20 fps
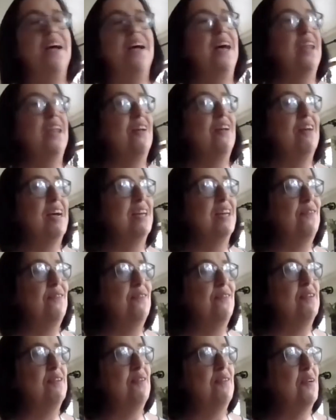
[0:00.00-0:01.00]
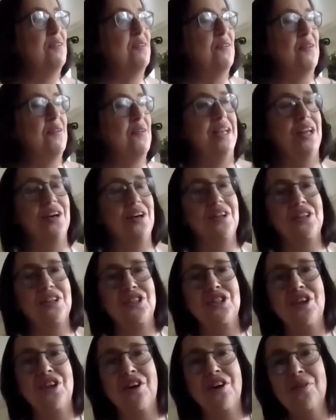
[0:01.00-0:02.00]
And I had a very, very, very
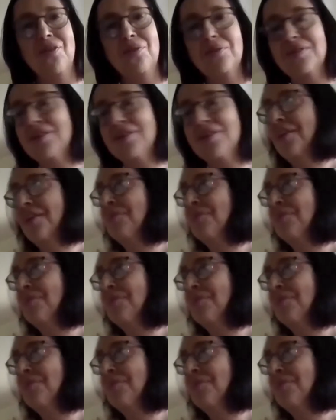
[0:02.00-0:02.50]
large child